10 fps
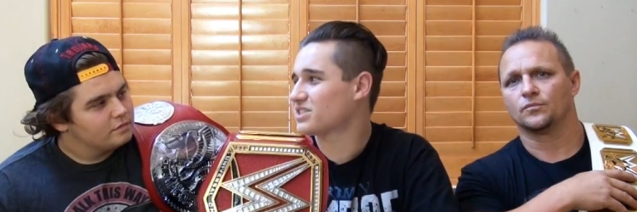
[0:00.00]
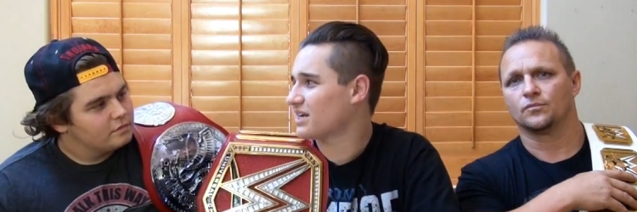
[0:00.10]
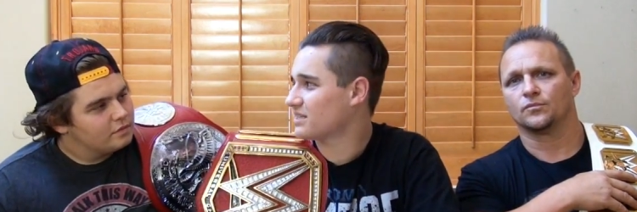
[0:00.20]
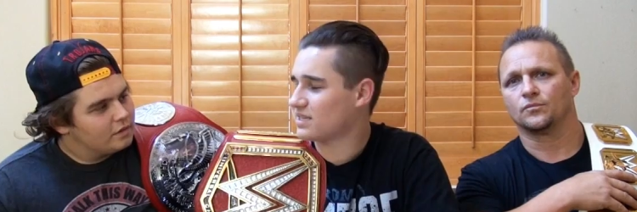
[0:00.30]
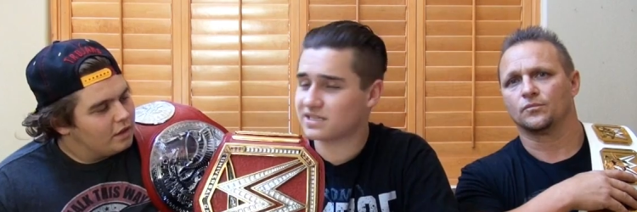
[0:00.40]

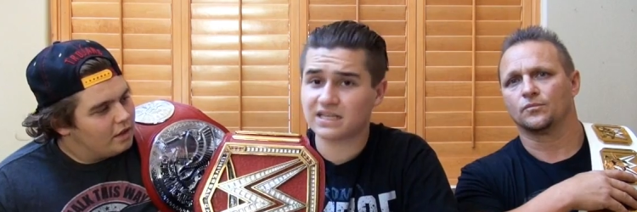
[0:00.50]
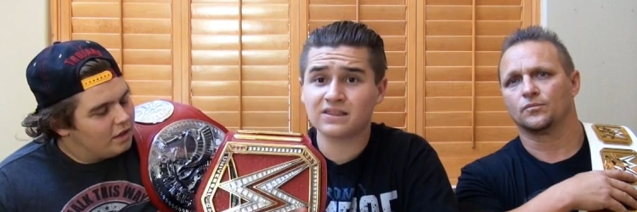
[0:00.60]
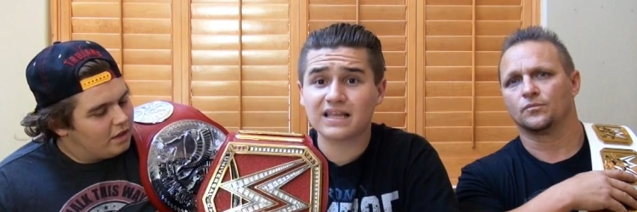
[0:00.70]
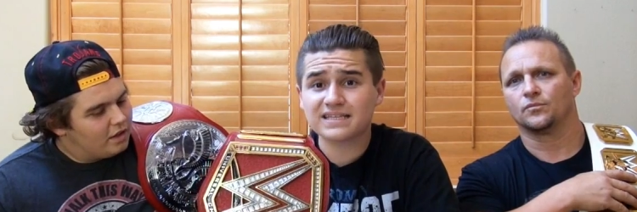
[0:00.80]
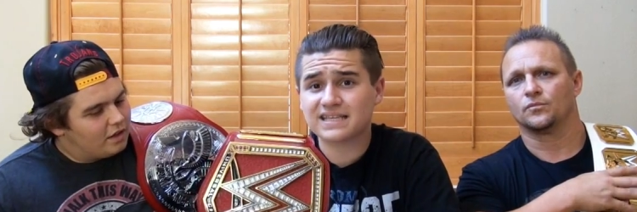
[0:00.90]
Speaker 1: kind of sucks.
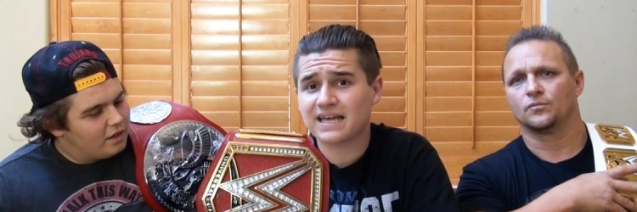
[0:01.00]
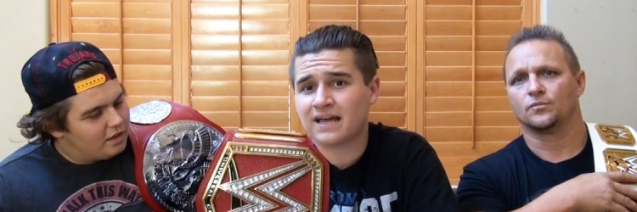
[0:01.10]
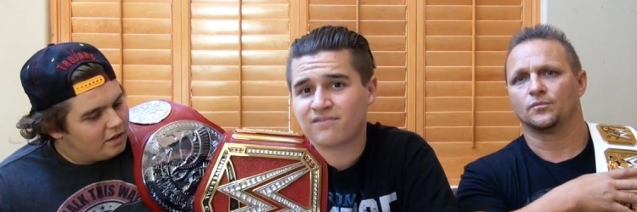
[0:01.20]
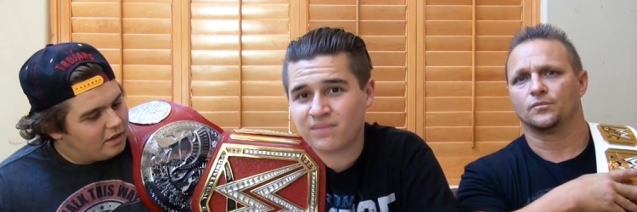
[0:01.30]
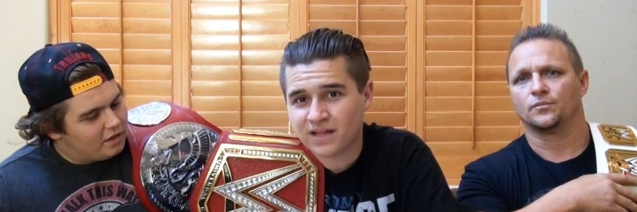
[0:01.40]
Unless they
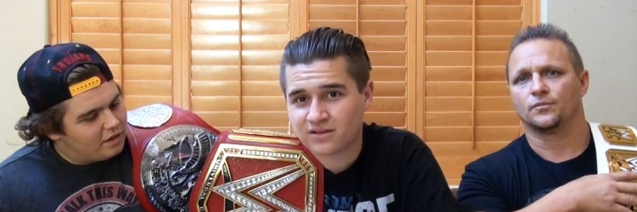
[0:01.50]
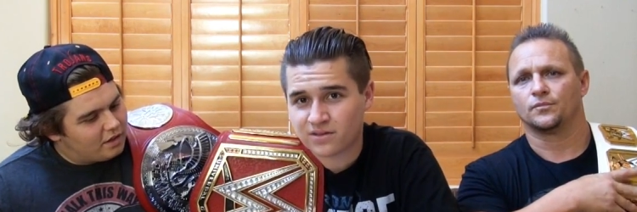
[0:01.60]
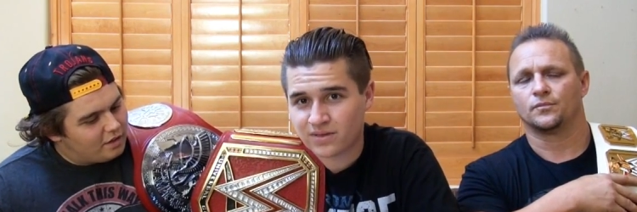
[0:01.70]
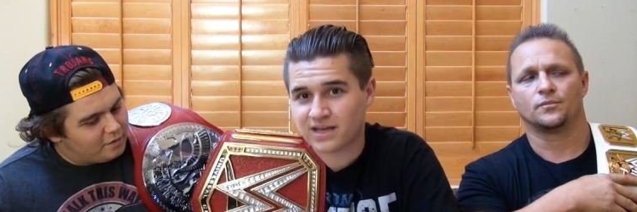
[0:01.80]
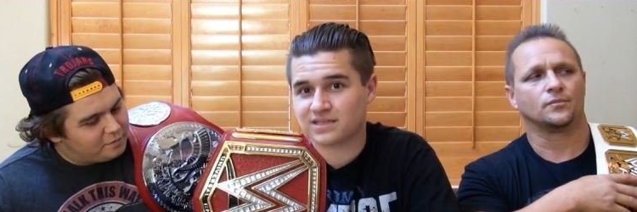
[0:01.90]
have
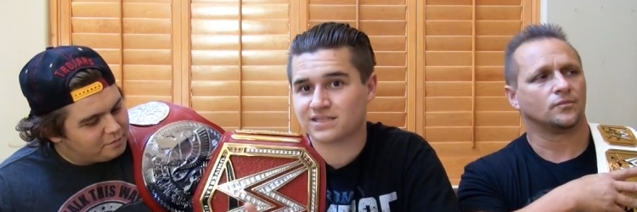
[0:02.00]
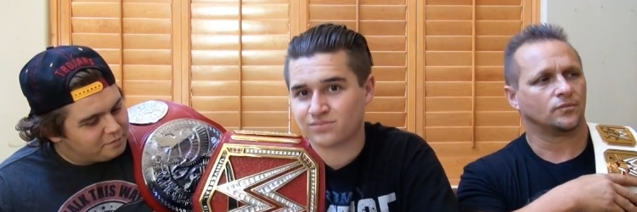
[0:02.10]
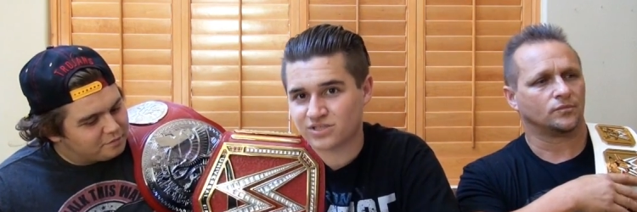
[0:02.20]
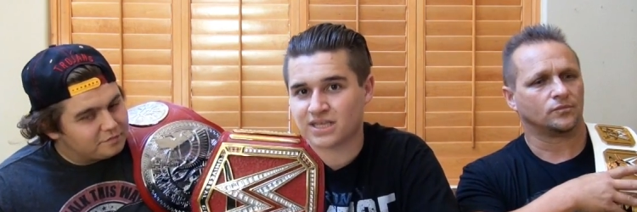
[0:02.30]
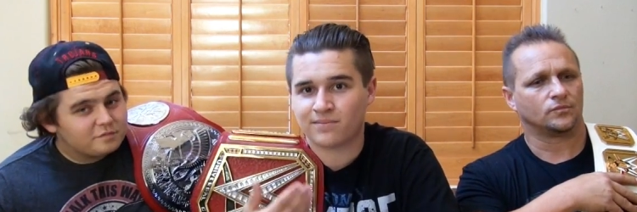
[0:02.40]
Balor come back at
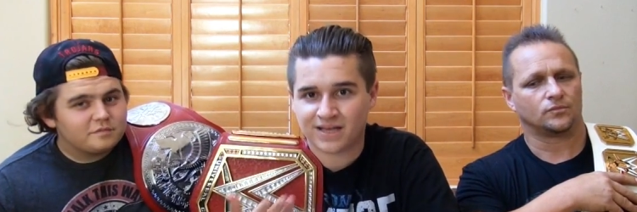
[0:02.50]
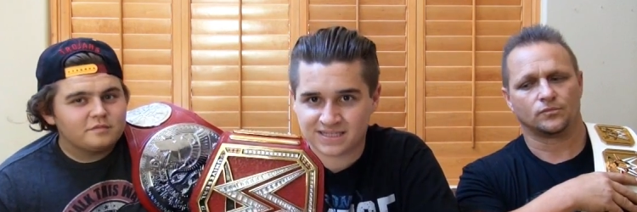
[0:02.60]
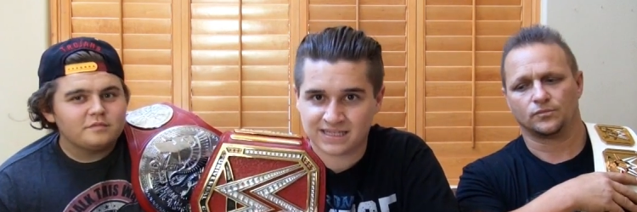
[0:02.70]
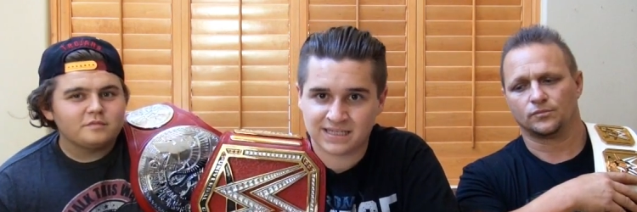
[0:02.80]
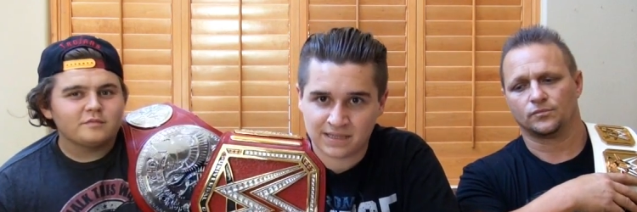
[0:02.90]
SummerSlam
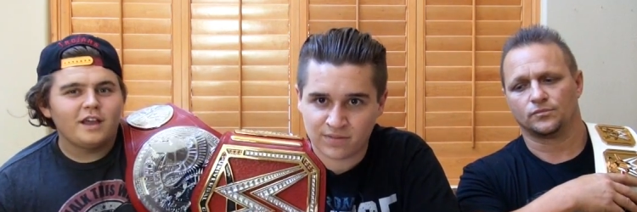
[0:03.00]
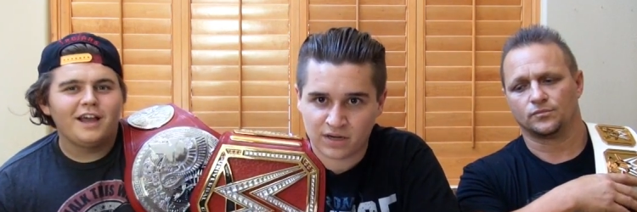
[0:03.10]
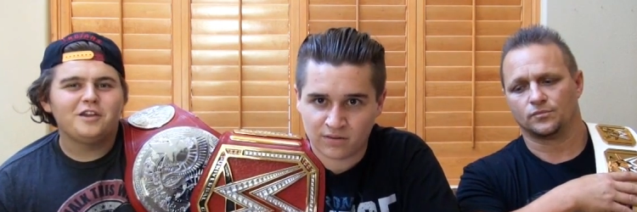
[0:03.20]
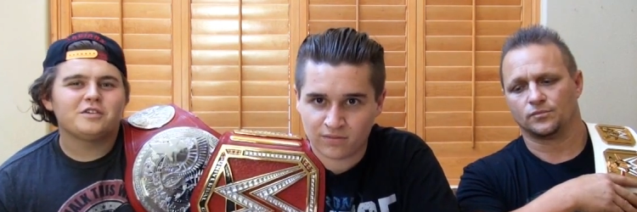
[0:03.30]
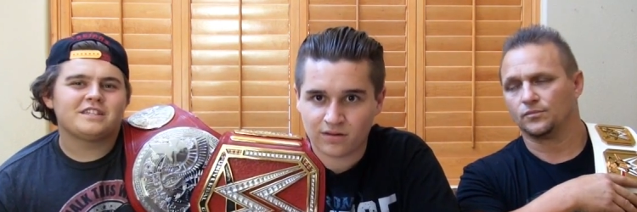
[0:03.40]
as the
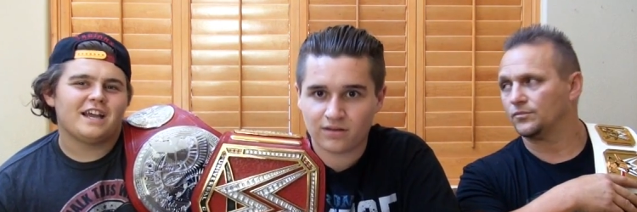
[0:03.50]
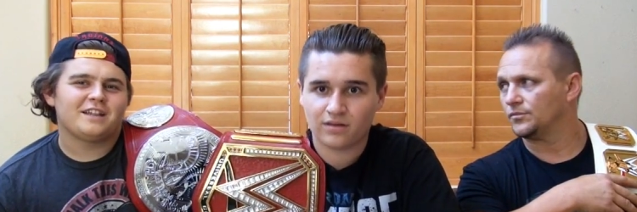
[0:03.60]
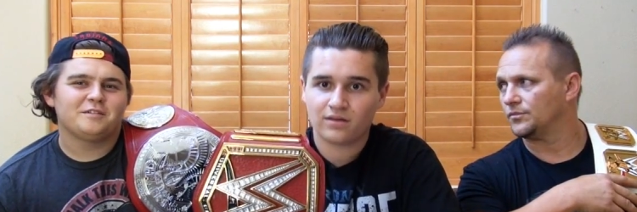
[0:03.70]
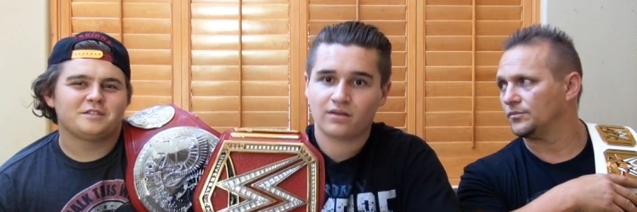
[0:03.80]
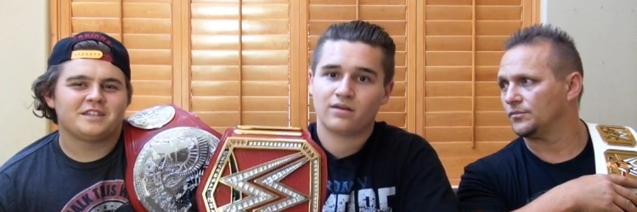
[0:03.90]
demon.
Speaker 2: I know
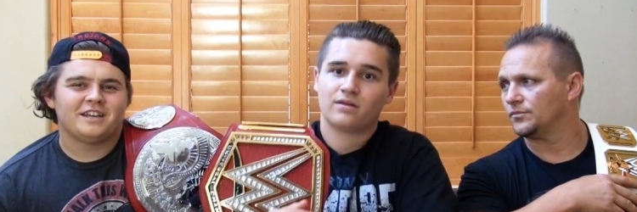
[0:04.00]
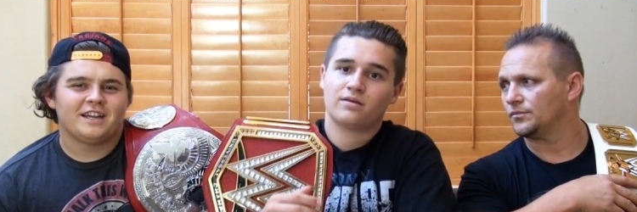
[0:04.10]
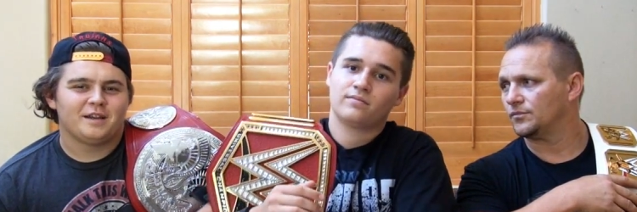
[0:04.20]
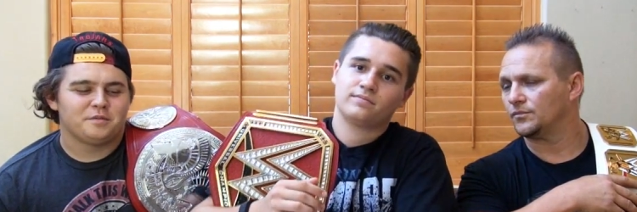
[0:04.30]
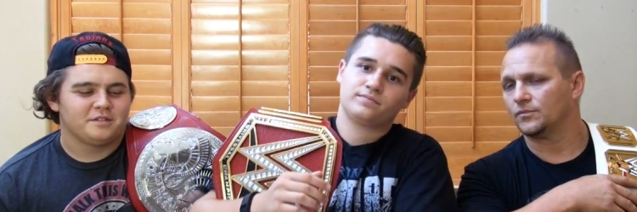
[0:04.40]
exactly what's
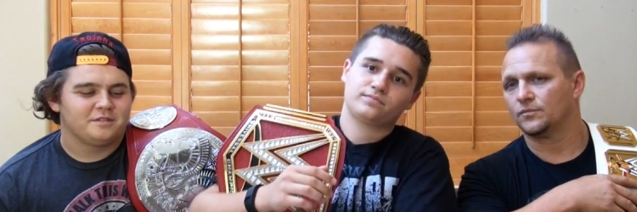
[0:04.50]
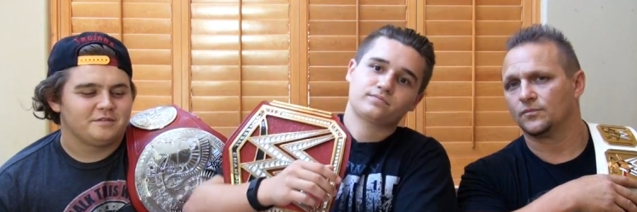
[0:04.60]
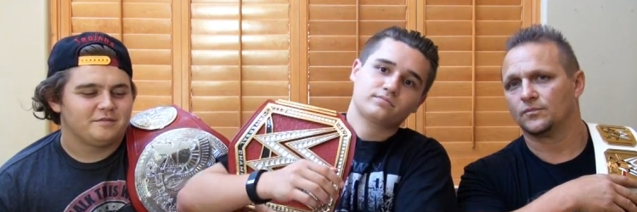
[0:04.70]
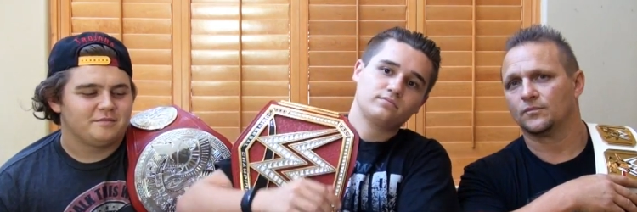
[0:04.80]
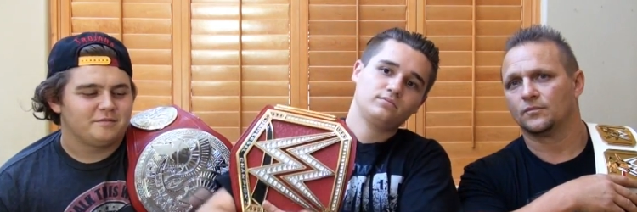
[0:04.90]
going to happen.
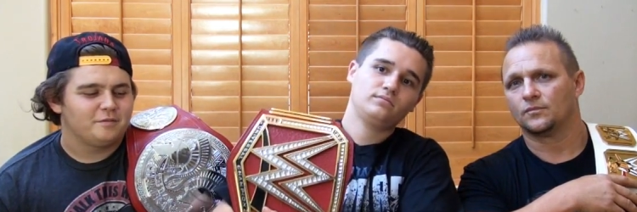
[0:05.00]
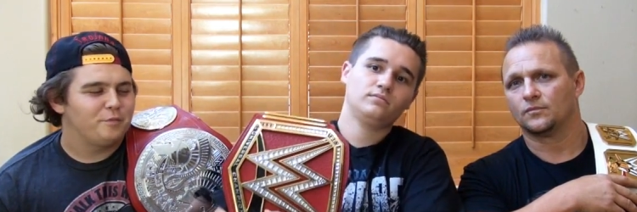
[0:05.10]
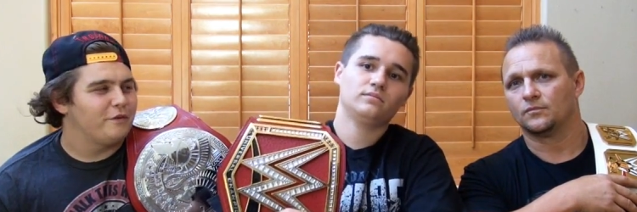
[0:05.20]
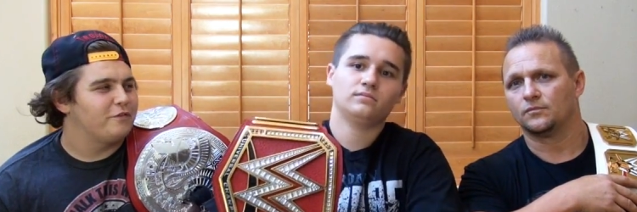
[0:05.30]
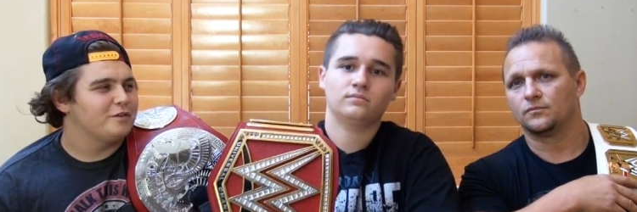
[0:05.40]
But